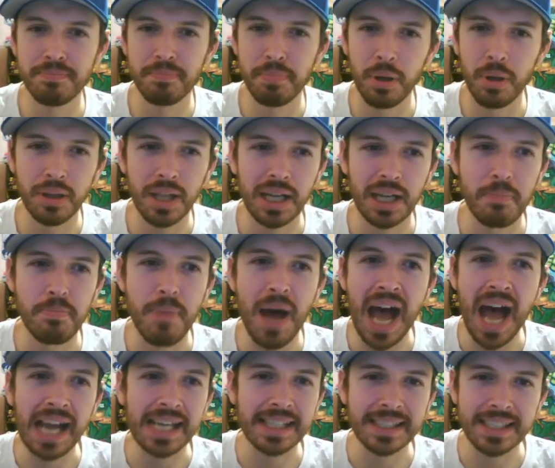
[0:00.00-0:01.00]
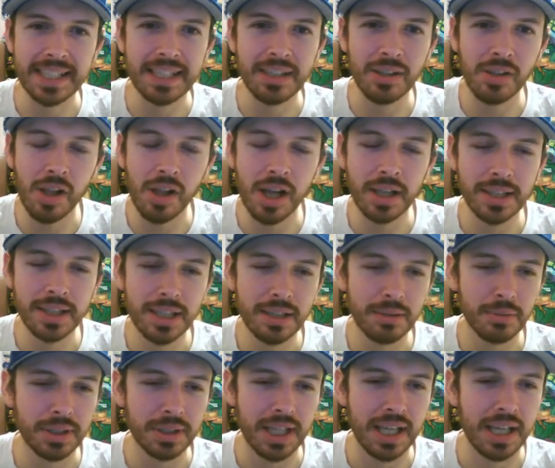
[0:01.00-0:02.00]
put, like, a pine needle on
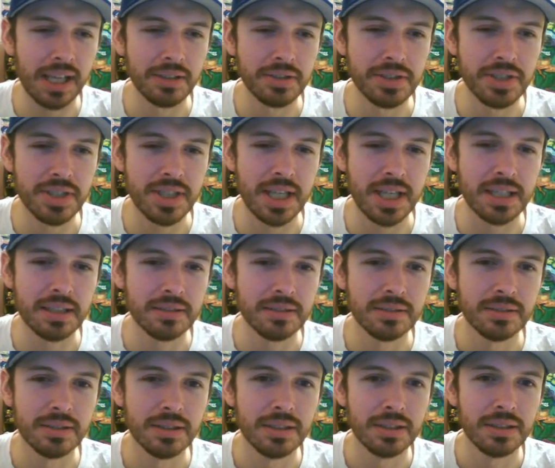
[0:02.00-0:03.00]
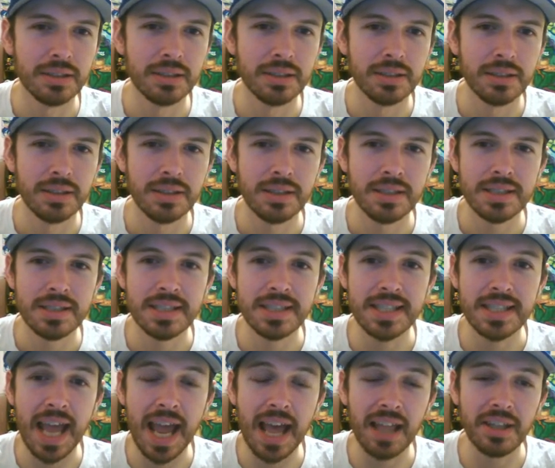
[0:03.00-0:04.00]
there. What the hell is that?
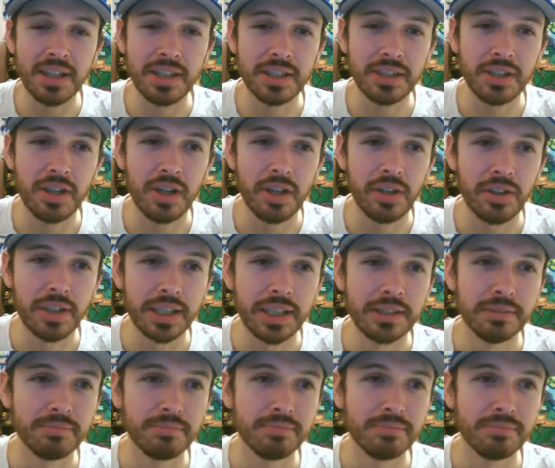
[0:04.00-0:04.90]
salad curry.